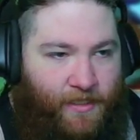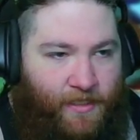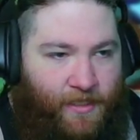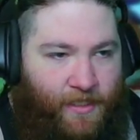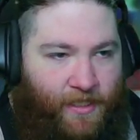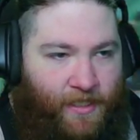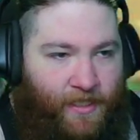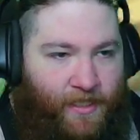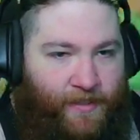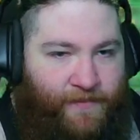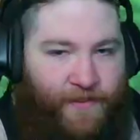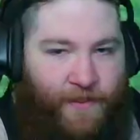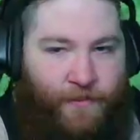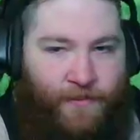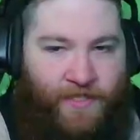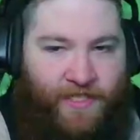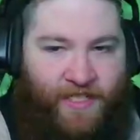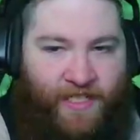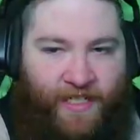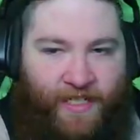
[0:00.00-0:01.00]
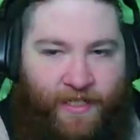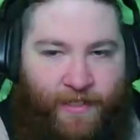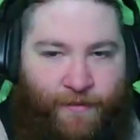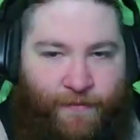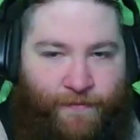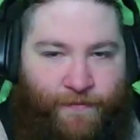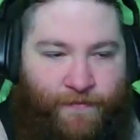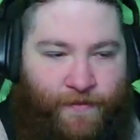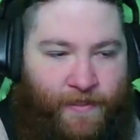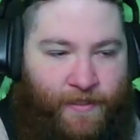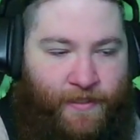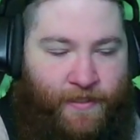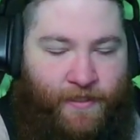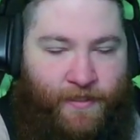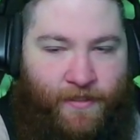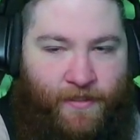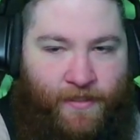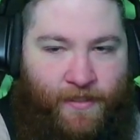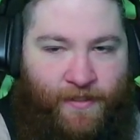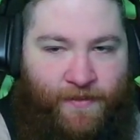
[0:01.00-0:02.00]
if you save,
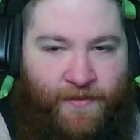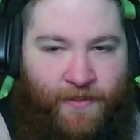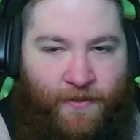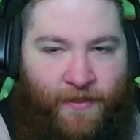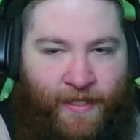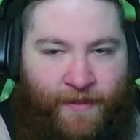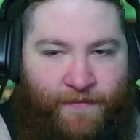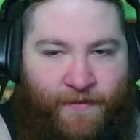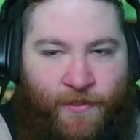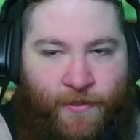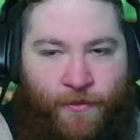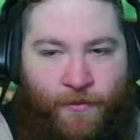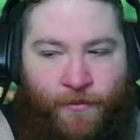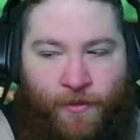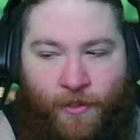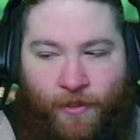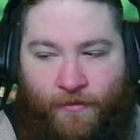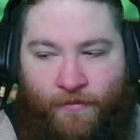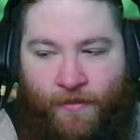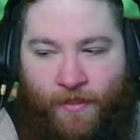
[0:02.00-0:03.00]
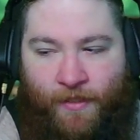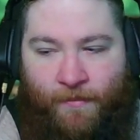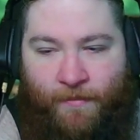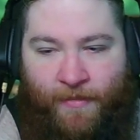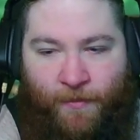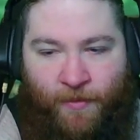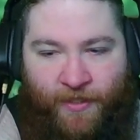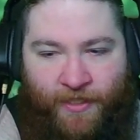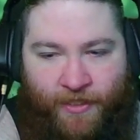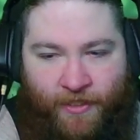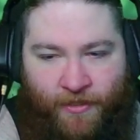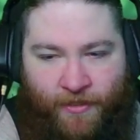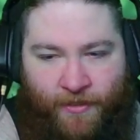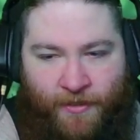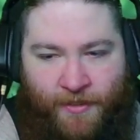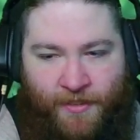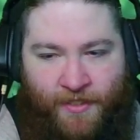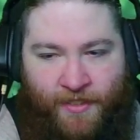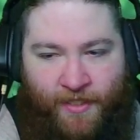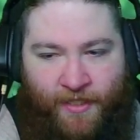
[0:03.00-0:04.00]
if you have two memory
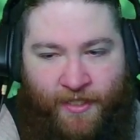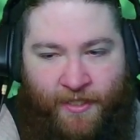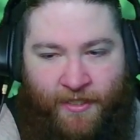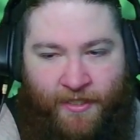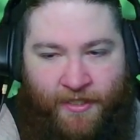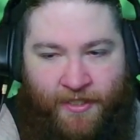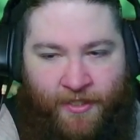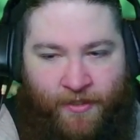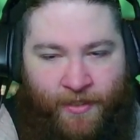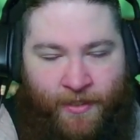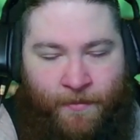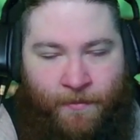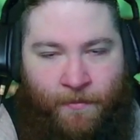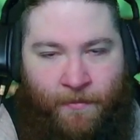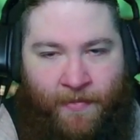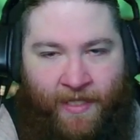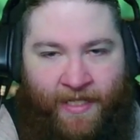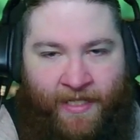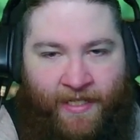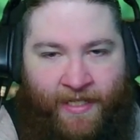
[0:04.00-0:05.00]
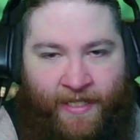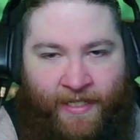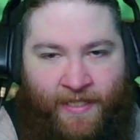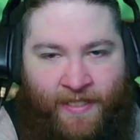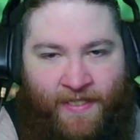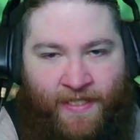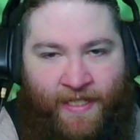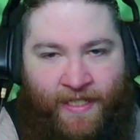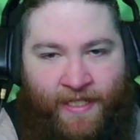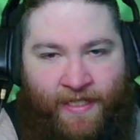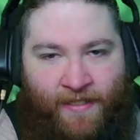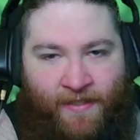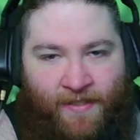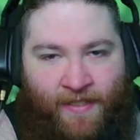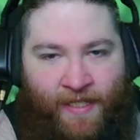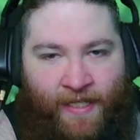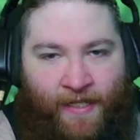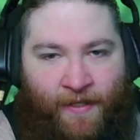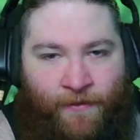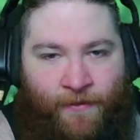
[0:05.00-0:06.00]
cards, you can make a second
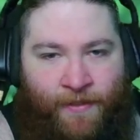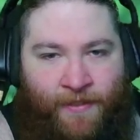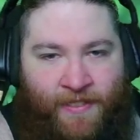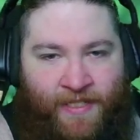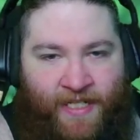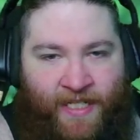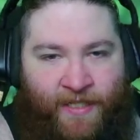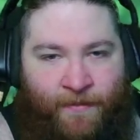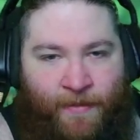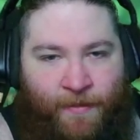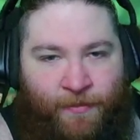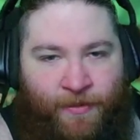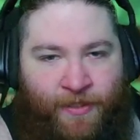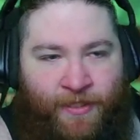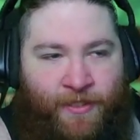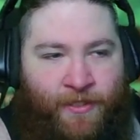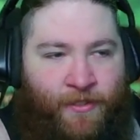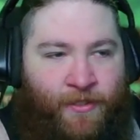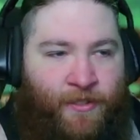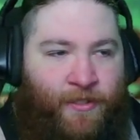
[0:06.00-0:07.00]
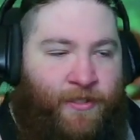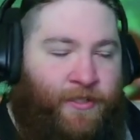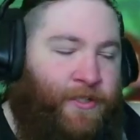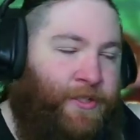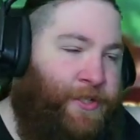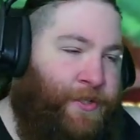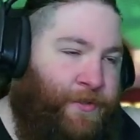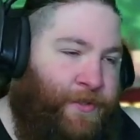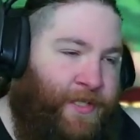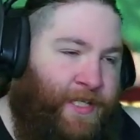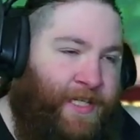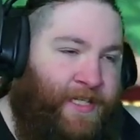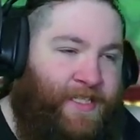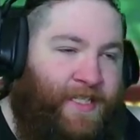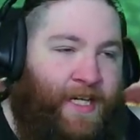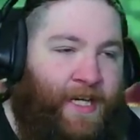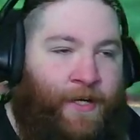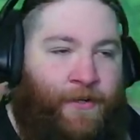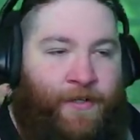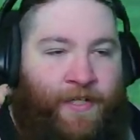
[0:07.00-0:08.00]
town on a second memory card, go to that
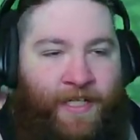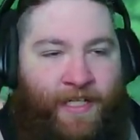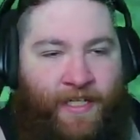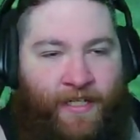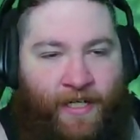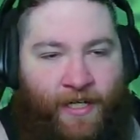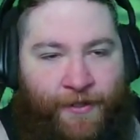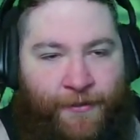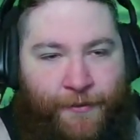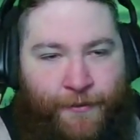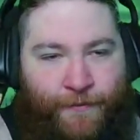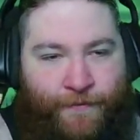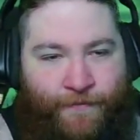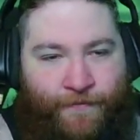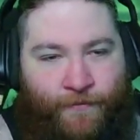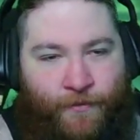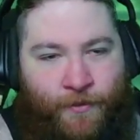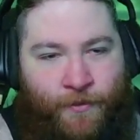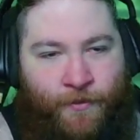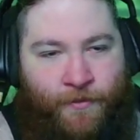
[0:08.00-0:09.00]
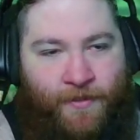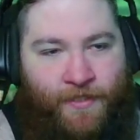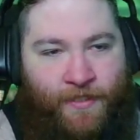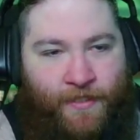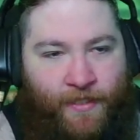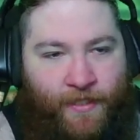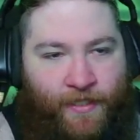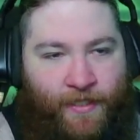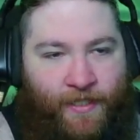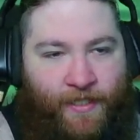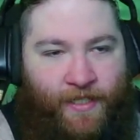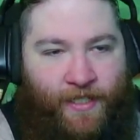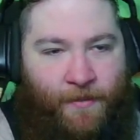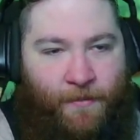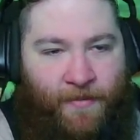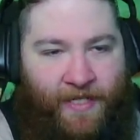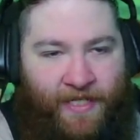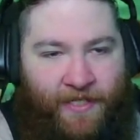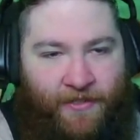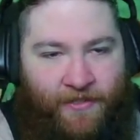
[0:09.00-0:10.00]
town and get other fruit, and
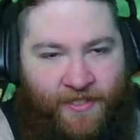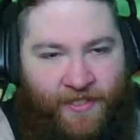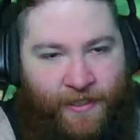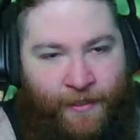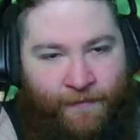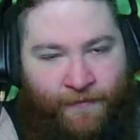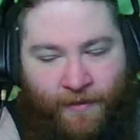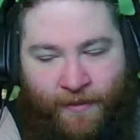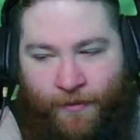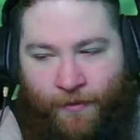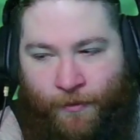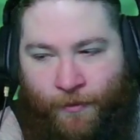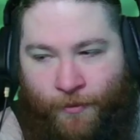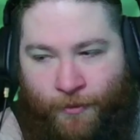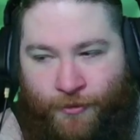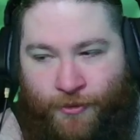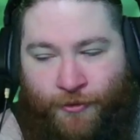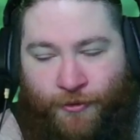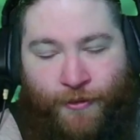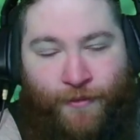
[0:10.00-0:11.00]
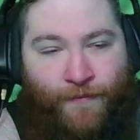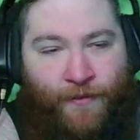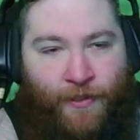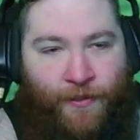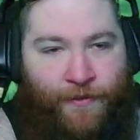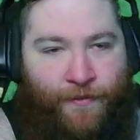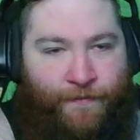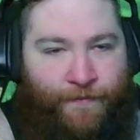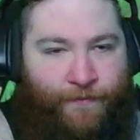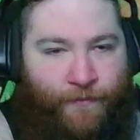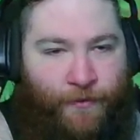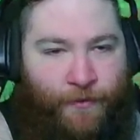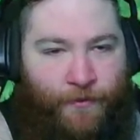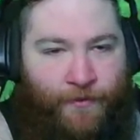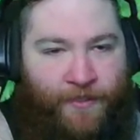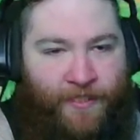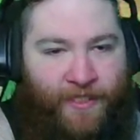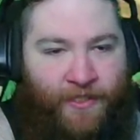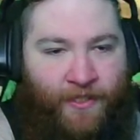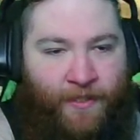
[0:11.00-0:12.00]
make yourself a little orchard of all the
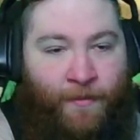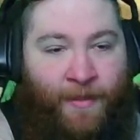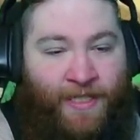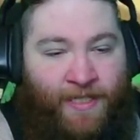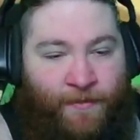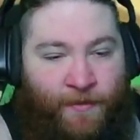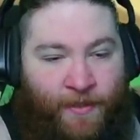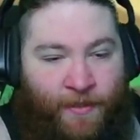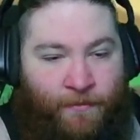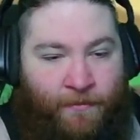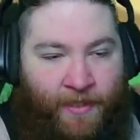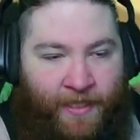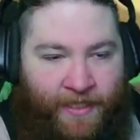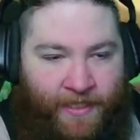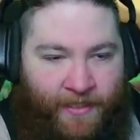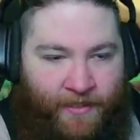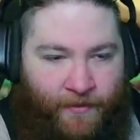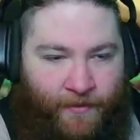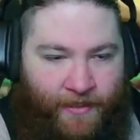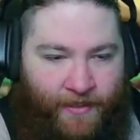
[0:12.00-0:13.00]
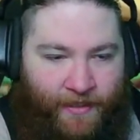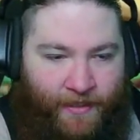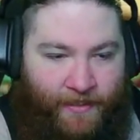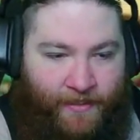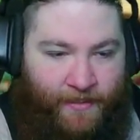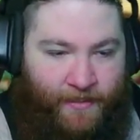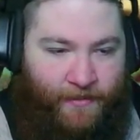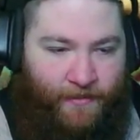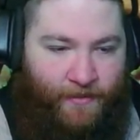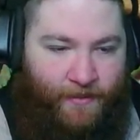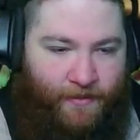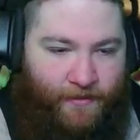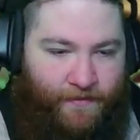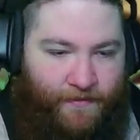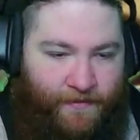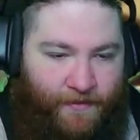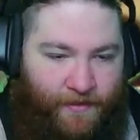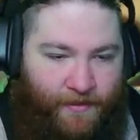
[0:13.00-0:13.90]
fruit, and you can make some good money doing that too. Oh.